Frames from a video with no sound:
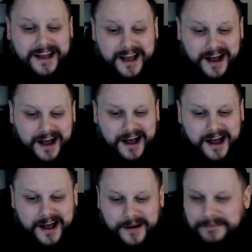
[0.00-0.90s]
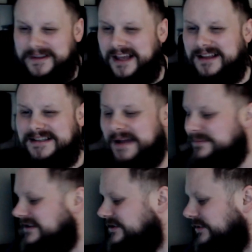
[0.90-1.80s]
Yeah, let's hop
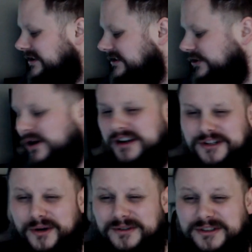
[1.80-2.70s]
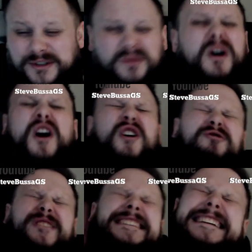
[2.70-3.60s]
into it. You already know what to do.
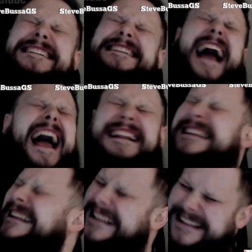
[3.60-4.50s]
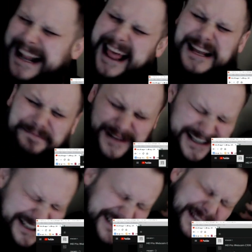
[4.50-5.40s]
Run the gauntlet, hit the like button,
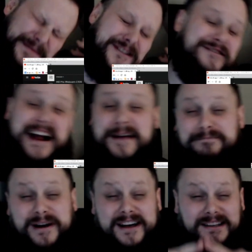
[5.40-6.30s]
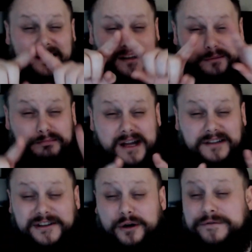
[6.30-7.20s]
hit the subscribe button, the little bell
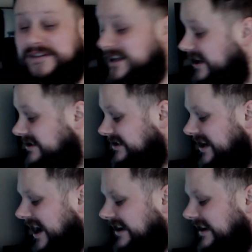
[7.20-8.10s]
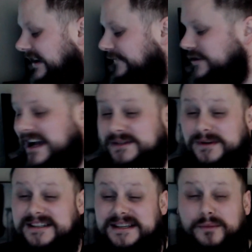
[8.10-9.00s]
notification guy. If you guys
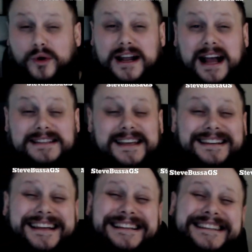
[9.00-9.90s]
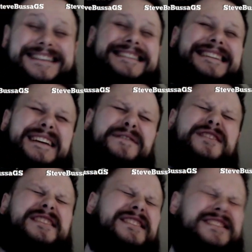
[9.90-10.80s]
want to see more content like this, leave your
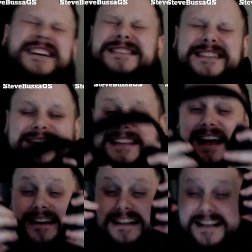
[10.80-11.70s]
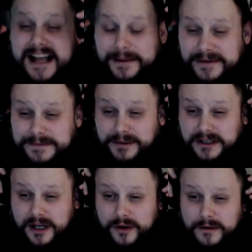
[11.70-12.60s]
suggestions down in the comments
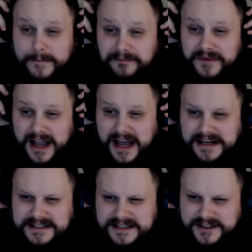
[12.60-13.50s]
below. This is an